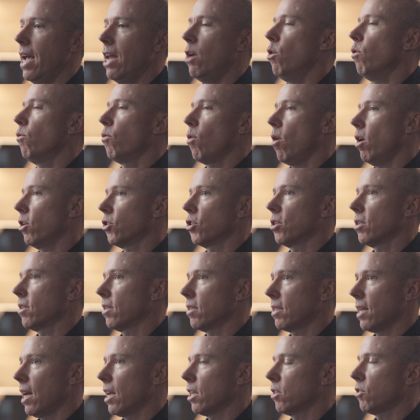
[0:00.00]
and overall just
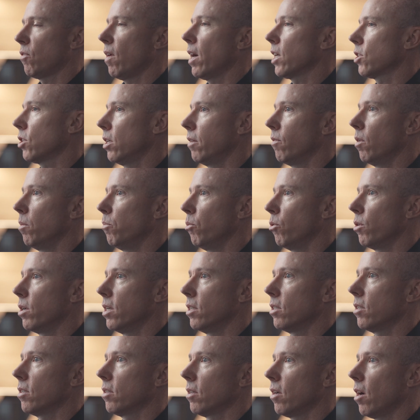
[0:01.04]
the satisfaction of
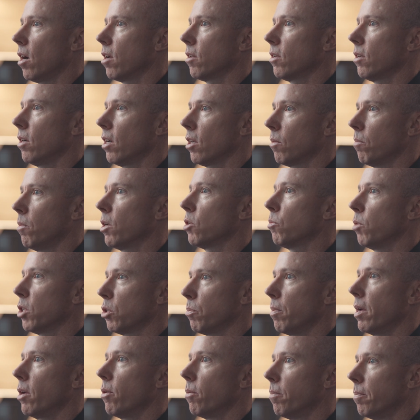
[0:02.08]
employees got much,
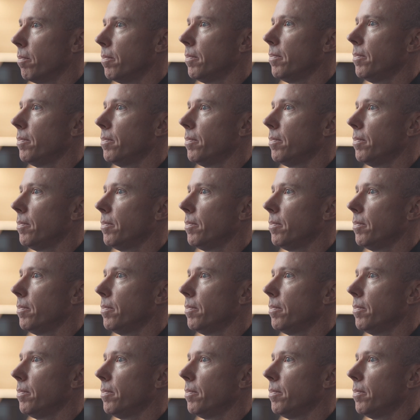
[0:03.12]
much better.